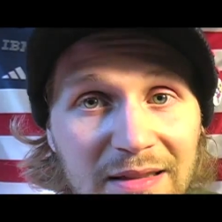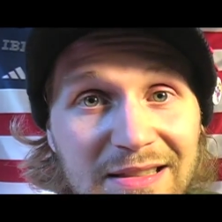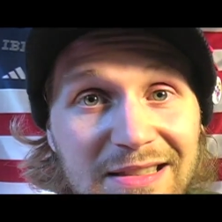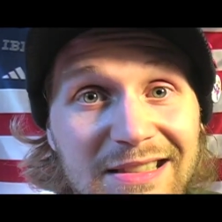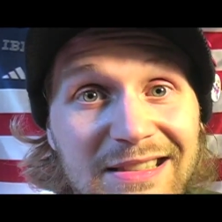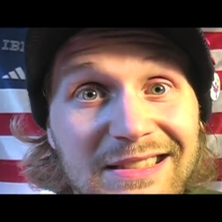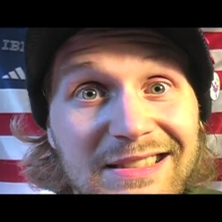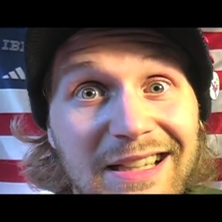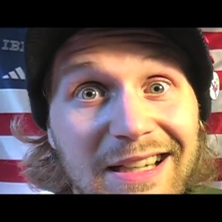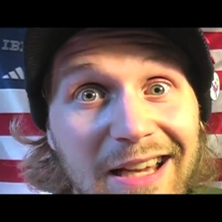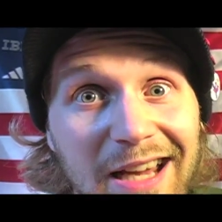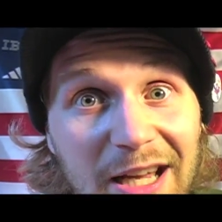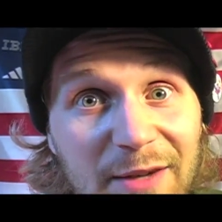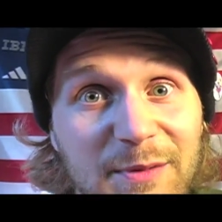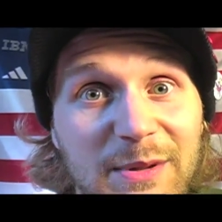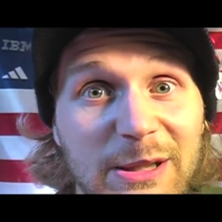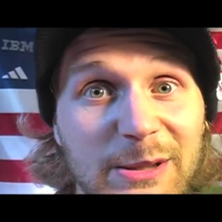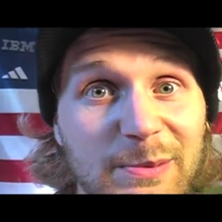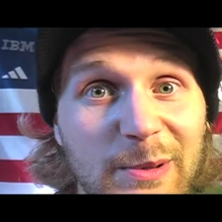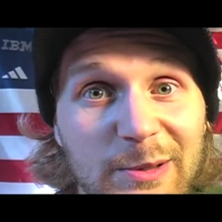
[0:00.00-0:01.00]
Since I am
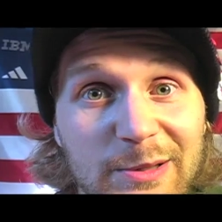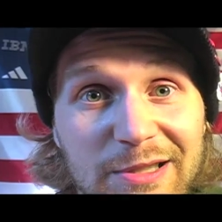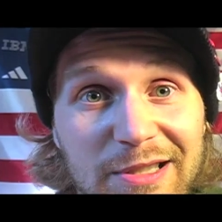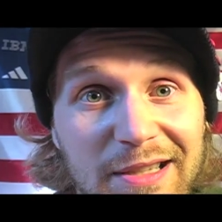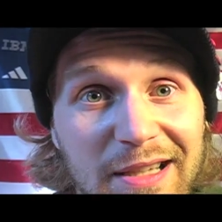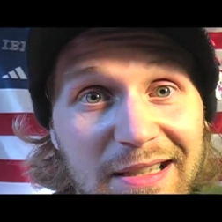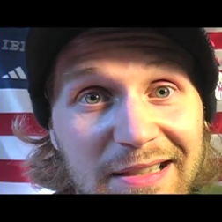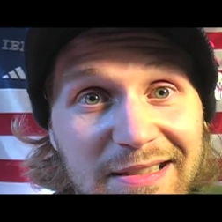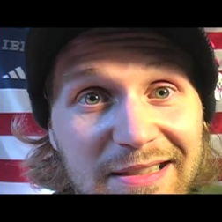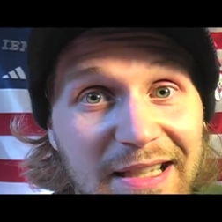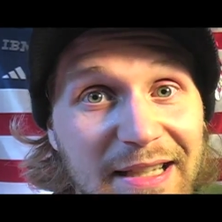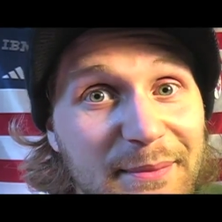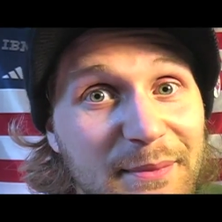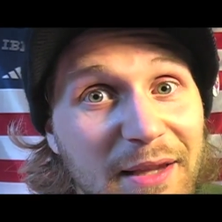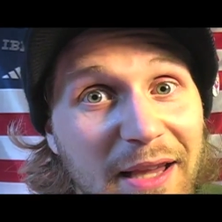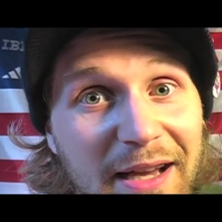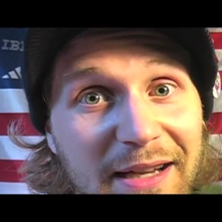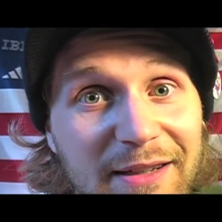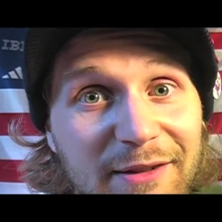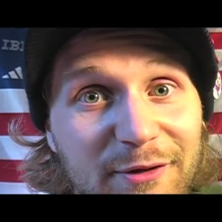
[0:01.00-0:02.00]
exposed to that same
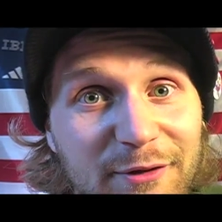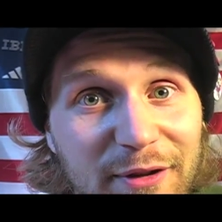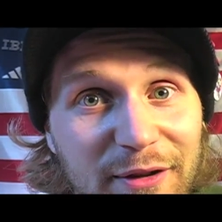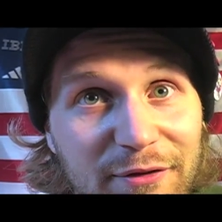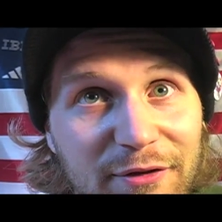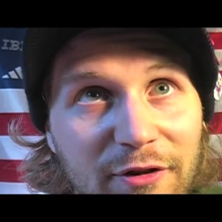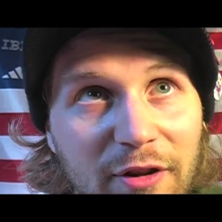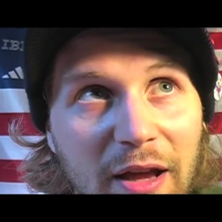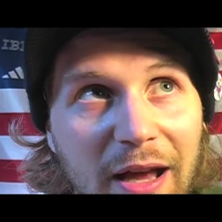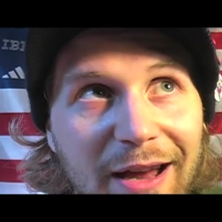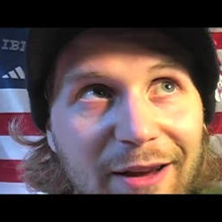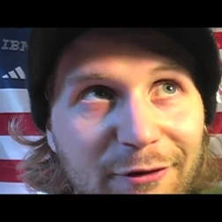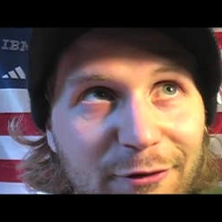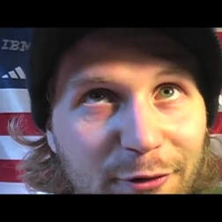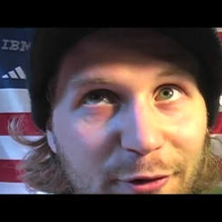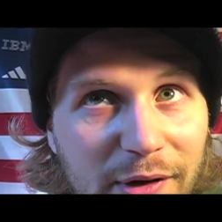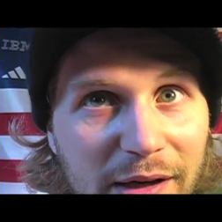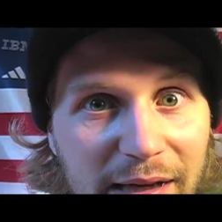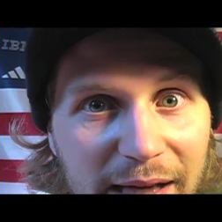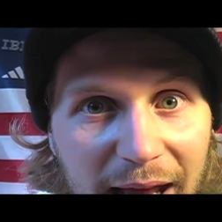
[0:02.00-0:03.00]
line of drivel
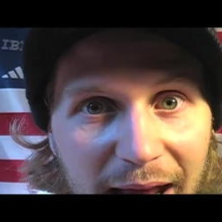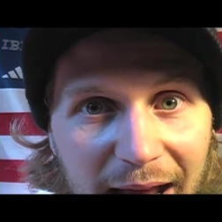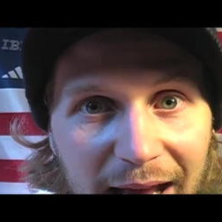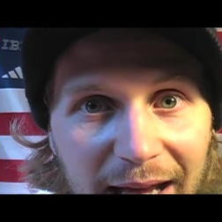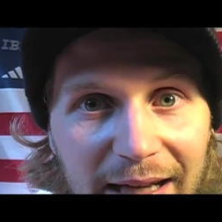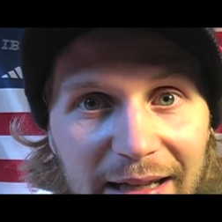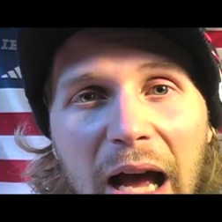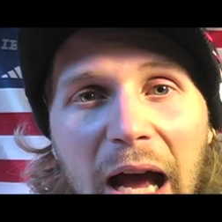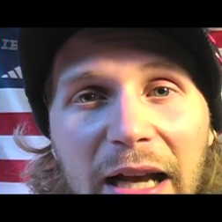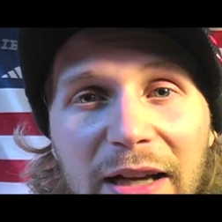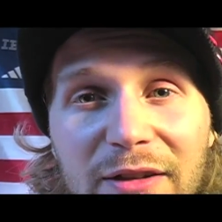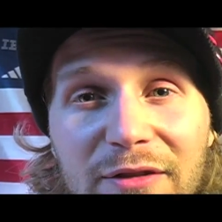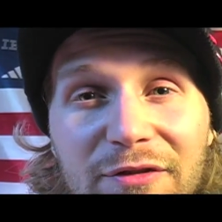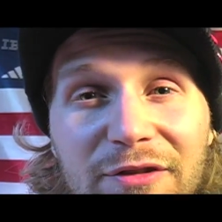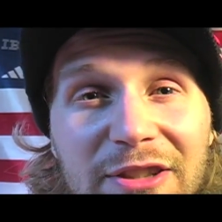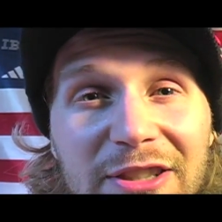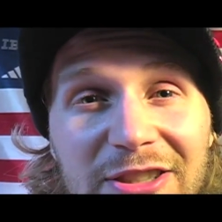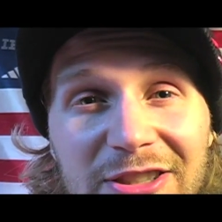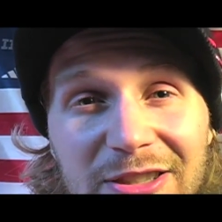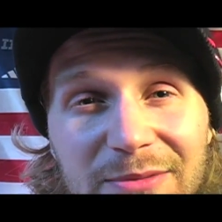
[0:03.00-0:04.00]
every day, I could
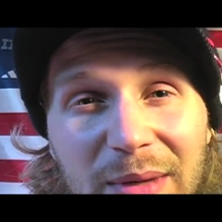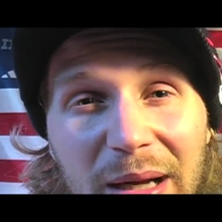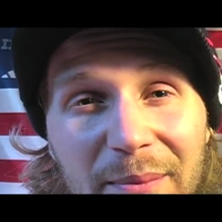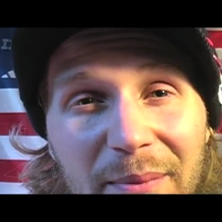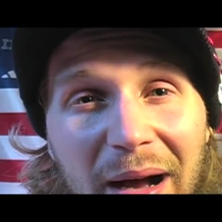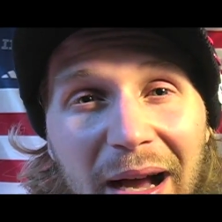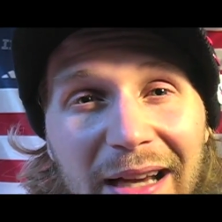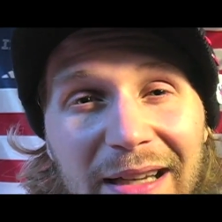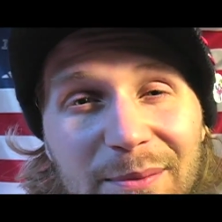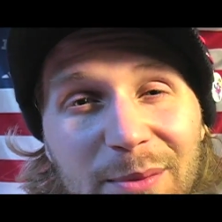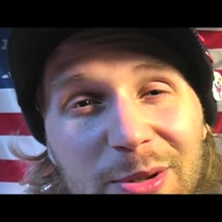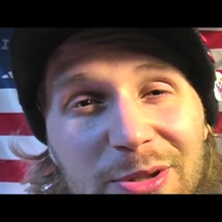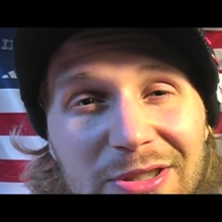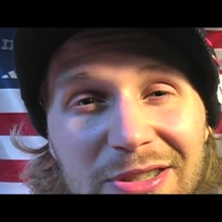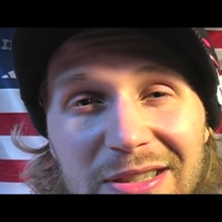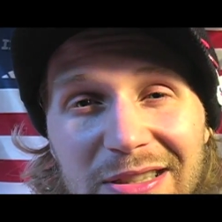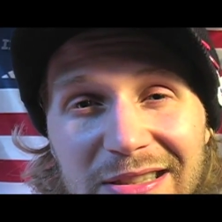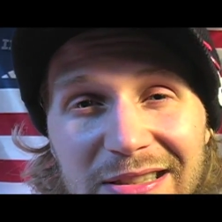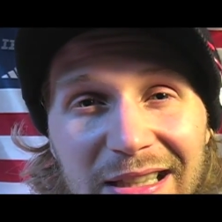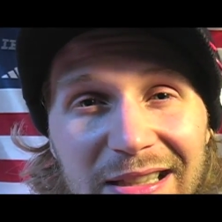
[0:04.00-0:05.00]
finish in my mind most
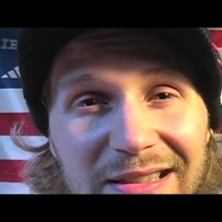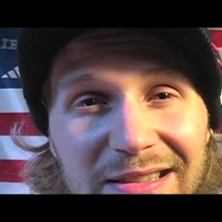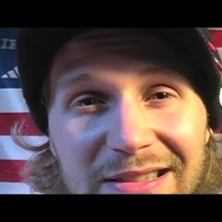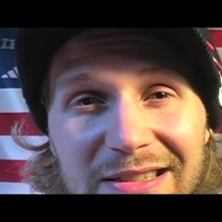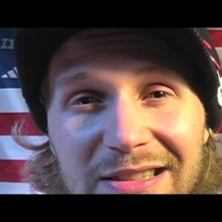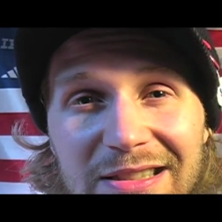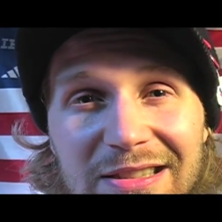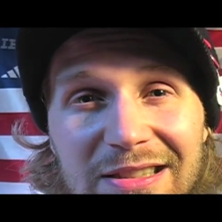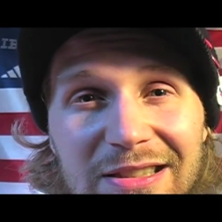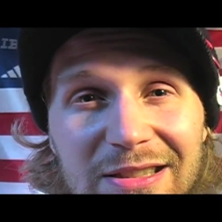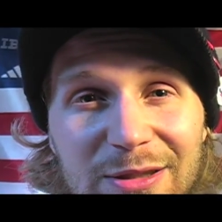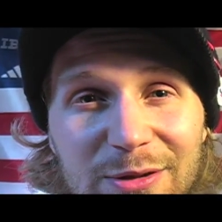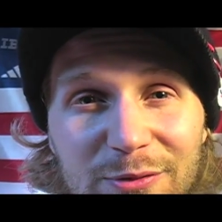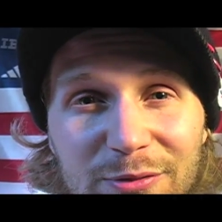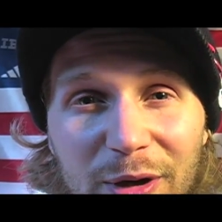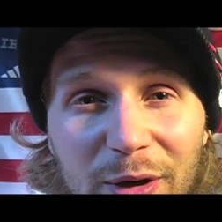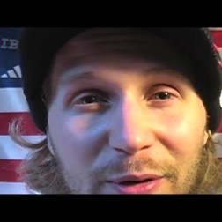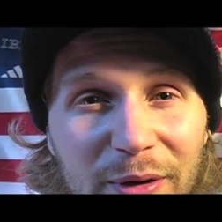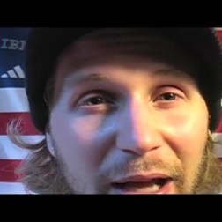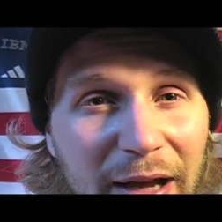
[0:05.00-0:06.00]
of the sentences that you
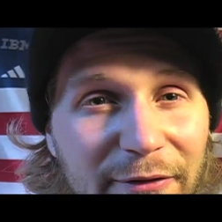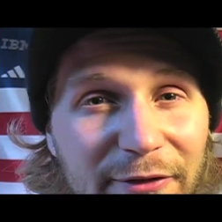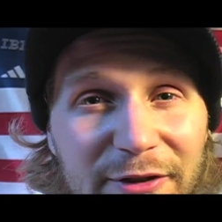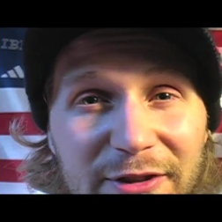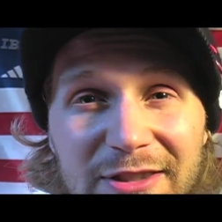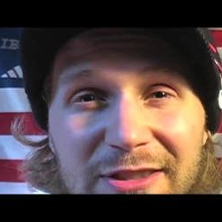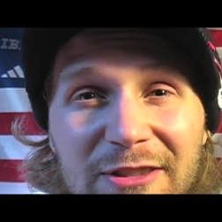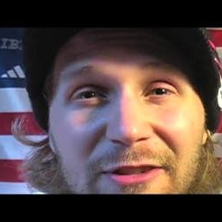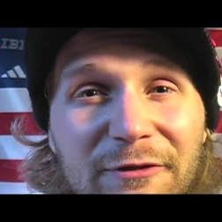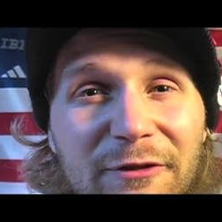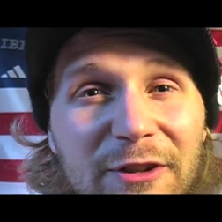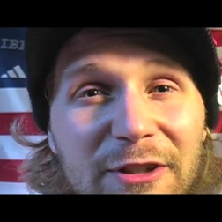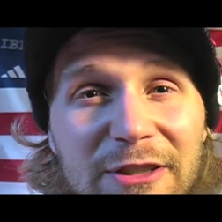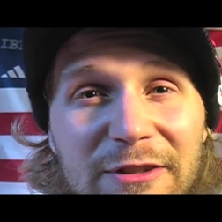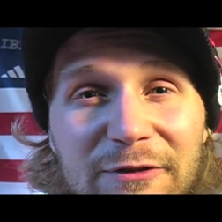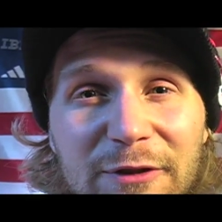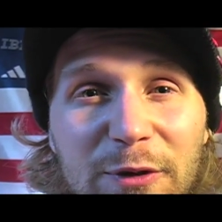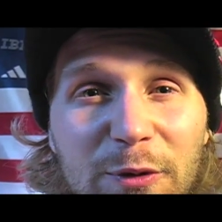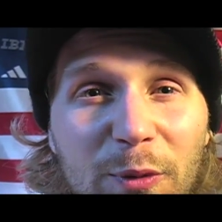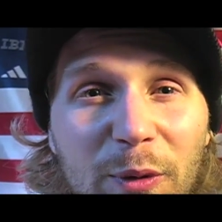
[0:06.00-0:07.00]
wrote after just the first
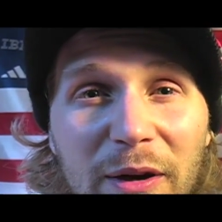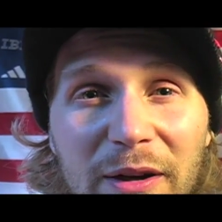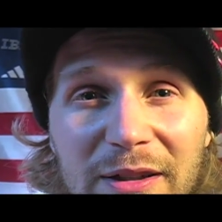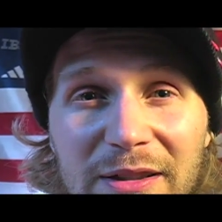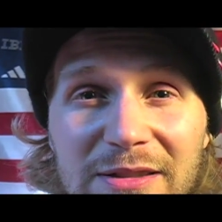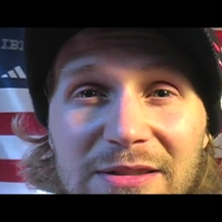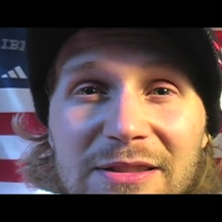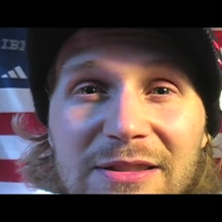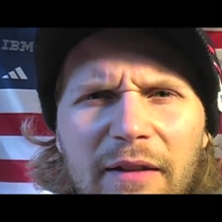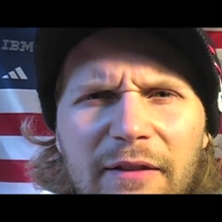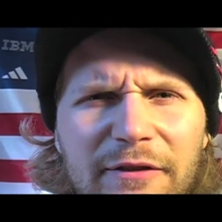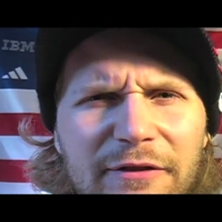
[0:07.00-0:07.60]
few words.